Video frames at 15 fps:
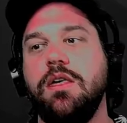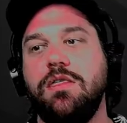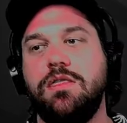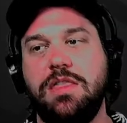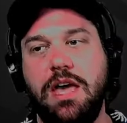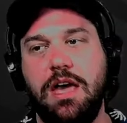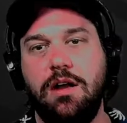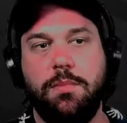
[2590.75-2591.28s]

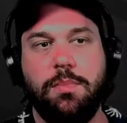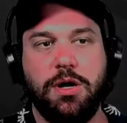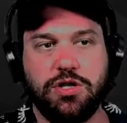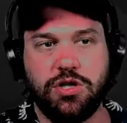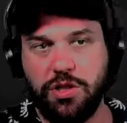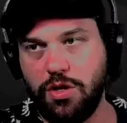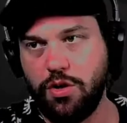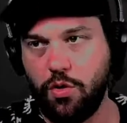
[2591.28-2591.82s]
then a bunch
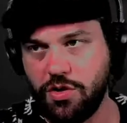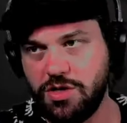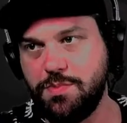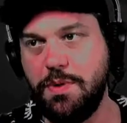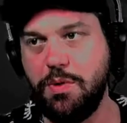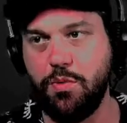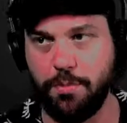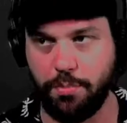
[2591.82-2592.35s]
of the
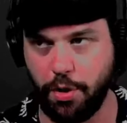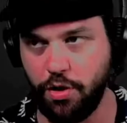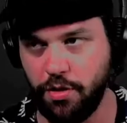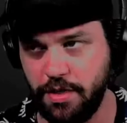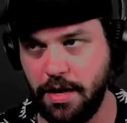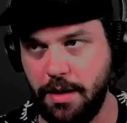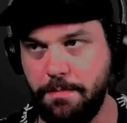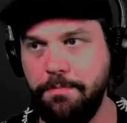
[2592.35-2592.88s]
Norsemen would burn
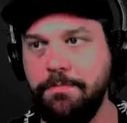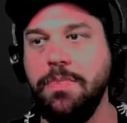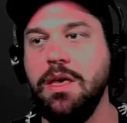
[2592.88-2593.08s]
them.